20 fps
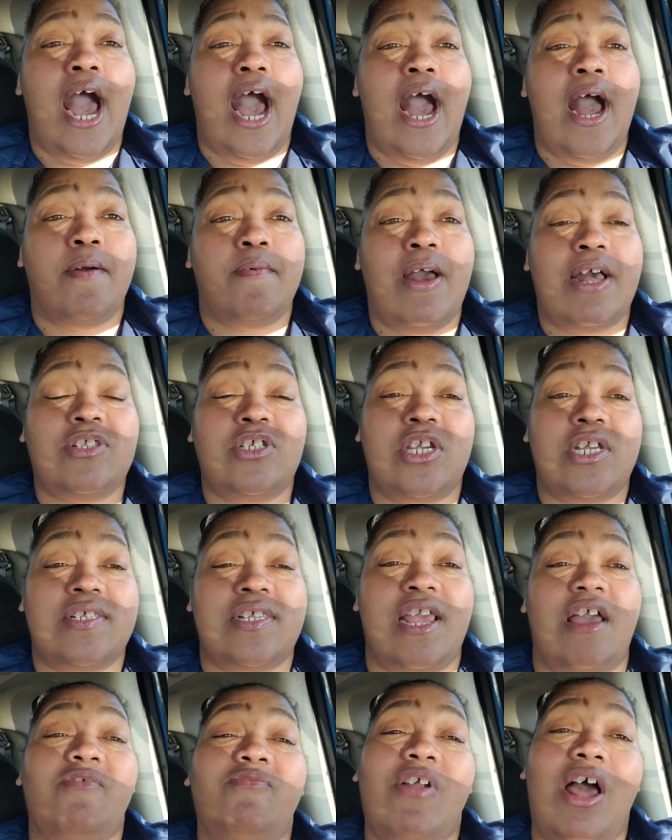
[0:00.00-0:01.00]
um as you can
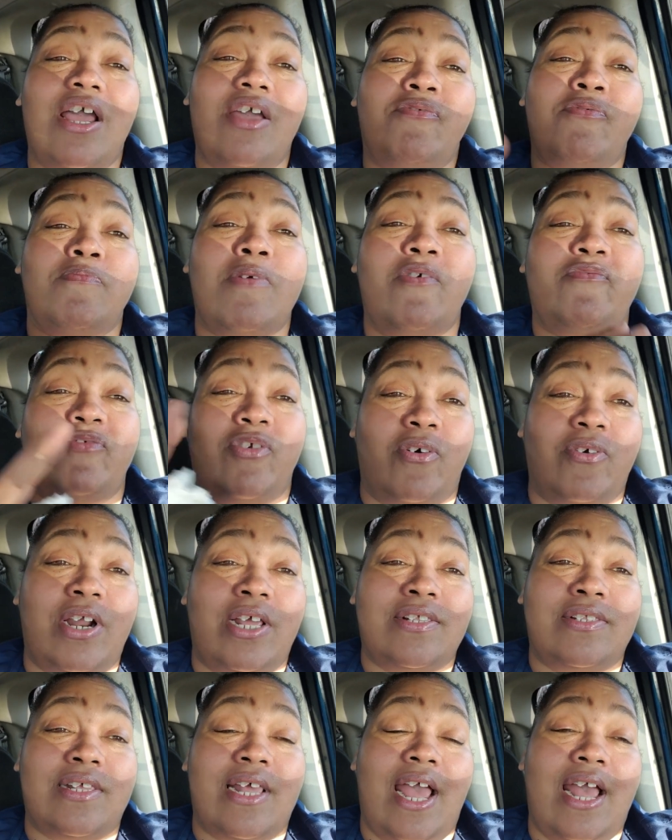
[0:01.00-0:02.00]
see i'm vlogging from my phone as